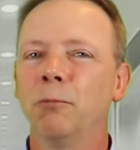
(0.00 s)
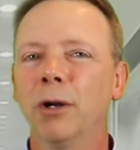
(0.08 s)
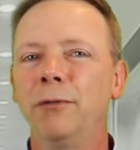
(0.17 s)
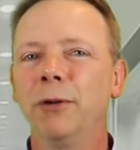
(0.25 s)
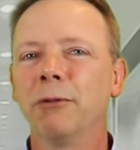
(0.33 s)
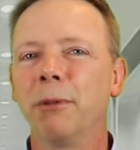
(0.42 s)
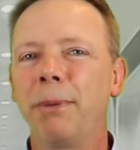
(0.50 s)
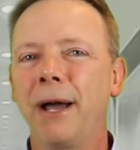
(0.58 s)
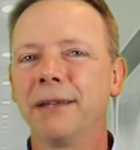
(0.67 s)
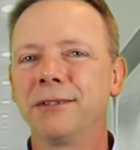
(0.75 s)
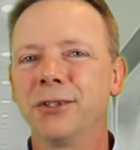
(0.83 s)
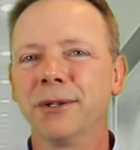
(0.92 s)
What if you were the
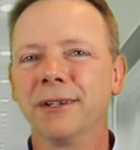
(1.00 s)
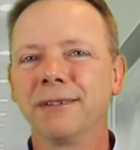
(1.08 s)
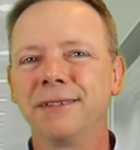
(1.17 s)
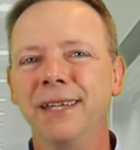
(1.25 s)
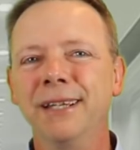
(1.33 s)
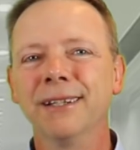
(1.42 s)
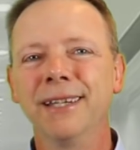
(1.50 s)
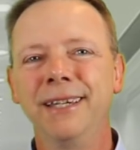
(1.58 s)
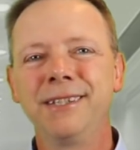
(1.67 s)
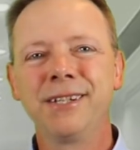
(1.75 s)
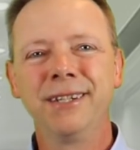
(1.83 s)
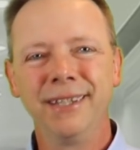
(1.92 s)
passenger in a
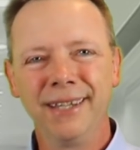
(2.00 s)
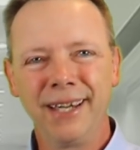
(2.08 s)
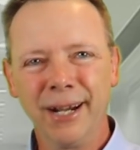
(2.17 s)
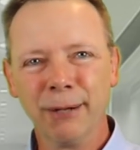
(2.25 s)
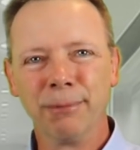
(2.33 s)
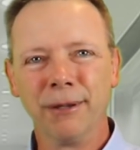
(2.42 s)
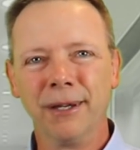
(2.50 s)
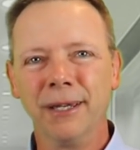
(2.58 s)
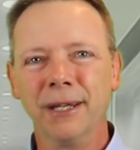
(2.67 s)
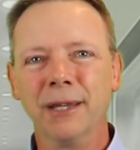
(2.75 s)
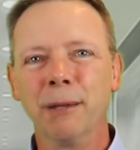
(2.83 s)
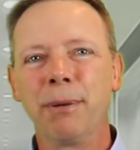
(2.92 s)
single-engine
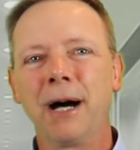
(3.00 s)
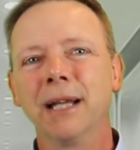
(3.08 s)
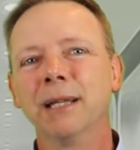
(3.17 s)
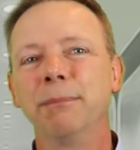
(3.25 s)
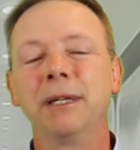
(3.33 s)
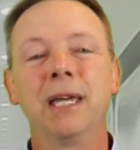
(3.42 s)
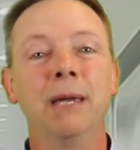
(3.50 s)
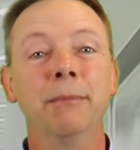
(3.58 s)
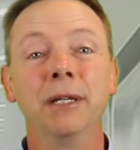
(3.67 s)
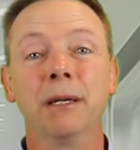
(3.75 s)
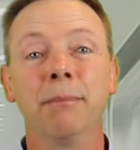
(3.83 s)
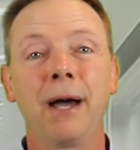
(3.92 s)
airplane and the pilot became
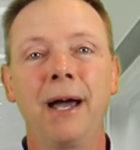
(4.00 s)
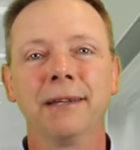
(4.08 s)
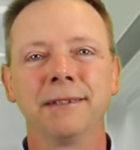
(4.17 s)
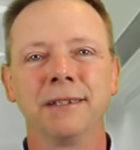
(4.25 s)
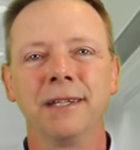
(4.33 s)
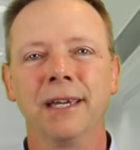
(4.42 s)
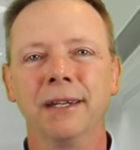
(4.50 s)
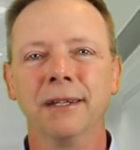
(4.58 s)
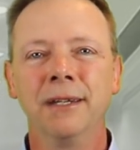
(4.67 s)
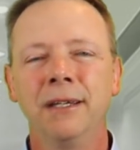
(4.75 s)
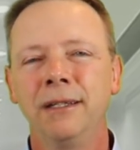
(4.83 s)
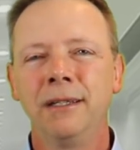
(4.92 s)

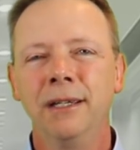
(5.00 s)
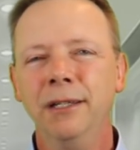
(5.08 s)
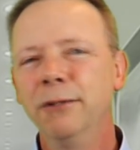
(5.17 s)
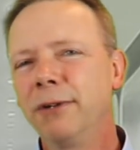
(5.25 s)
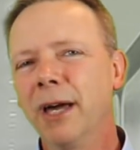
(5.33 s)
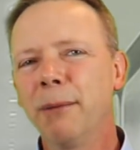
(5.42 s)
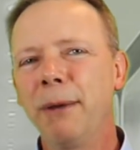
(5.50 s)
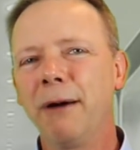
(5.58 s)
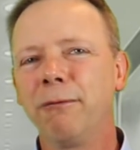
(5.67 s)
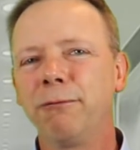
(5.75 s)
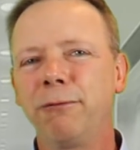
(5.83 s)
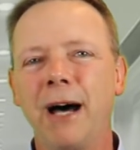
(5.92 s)
incapacitated, and you've got
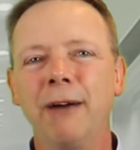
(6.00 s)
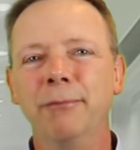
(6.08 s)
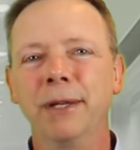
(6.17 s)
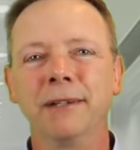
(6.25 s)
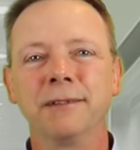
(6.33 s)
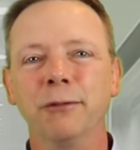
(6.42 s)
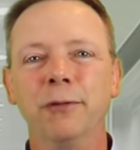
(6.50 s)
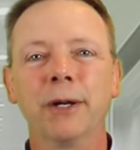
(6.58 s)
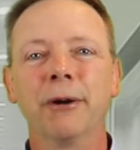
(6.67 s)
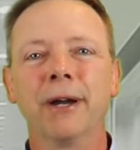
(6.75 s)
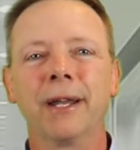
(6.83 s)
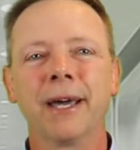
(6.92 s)
about 5 minutes to
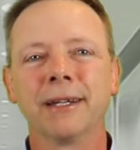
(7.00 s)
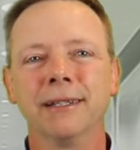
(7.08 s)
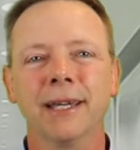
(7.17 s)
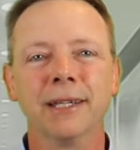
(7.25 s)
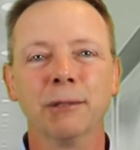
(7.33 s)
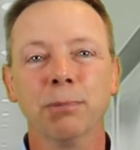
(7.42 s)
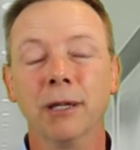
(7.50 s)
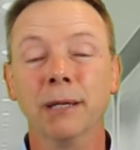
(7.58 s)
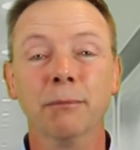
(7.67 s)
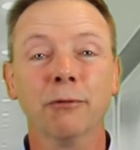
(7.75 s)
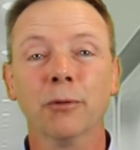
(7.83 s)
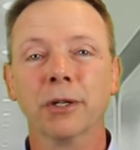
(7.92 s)
figure out how to land the
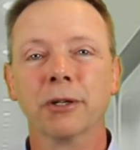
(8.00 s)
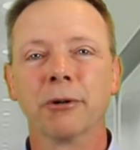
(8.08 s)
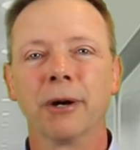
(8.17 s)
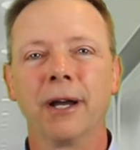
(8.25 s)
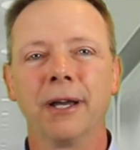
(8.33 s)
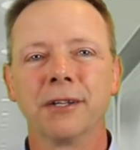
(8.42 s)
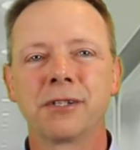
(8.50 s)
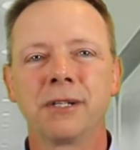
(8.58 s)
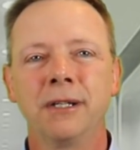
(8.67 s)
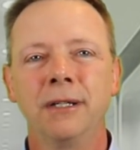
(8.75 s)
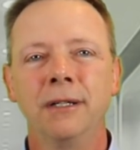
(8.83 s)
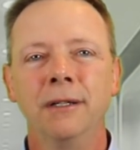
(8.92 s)
plane before you crashed?
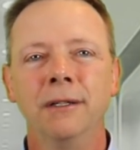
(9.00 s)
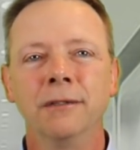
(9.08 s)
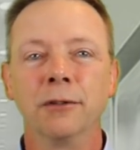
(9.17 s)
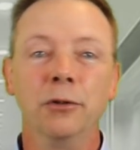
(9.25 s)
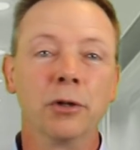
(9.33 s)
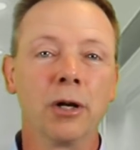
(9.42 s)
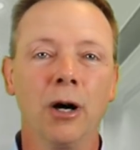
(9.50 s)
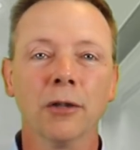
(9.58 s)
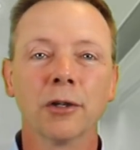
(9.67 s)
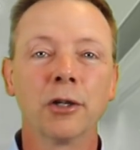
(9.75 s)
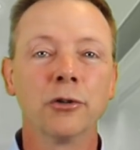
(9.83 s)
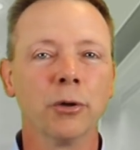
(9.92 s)
So you
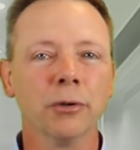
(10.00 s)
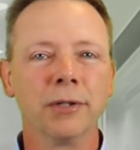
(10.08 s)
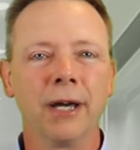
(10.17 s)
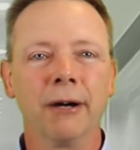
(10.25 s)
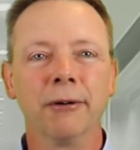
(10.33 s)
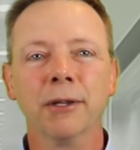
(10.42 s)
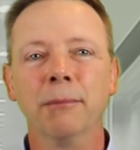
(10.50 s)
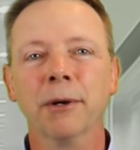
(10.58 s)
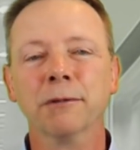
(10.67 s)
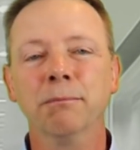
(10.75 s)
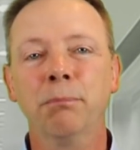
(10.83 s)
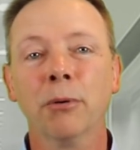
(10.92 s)
called the control tower, and the
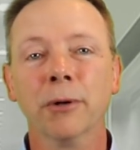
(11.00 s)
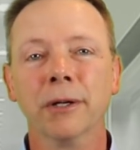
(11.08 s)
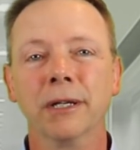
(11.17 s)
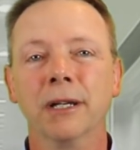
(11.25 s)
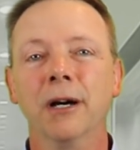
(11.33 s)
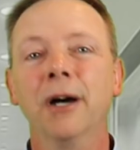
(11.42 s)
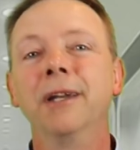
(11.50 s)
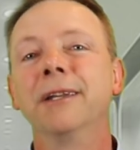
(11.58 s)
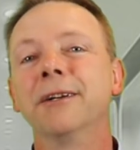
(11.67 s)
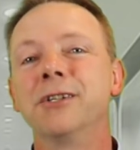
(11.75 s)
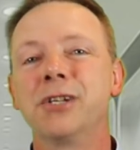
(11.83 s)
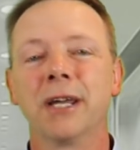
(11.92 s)
most boring,
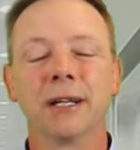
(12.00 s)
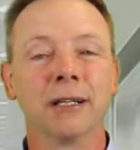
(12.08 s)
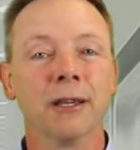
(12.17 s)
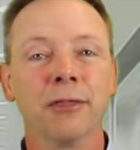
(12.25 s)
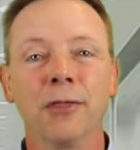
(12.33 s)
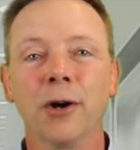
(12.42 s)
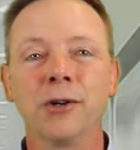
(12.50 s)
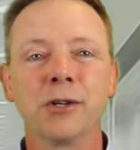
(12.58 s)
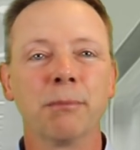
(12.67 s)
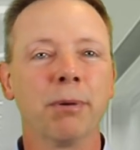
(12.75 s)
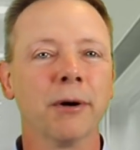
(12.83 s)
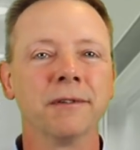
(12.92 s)
unenergetic,
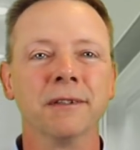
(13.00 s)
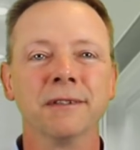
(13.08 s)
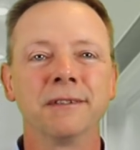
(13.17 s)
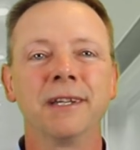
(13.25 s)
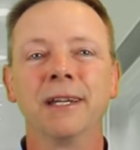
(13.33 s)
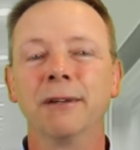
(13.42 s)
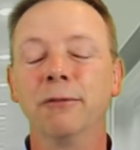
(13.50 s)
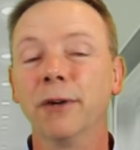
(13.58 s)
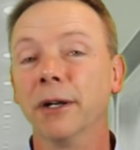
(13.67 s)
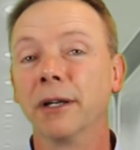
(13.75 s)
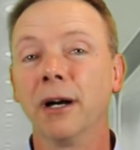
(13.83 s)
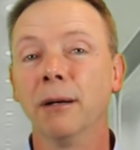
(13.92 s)
lethargic person stated
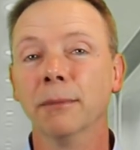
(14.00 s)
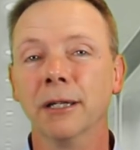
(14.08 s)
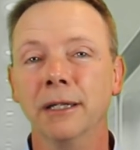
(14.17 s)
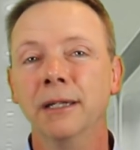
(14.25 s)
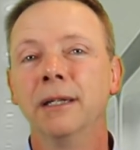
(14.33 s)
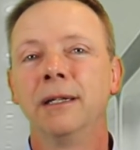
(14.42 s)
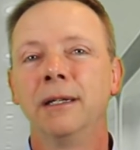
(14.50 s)
very calmly,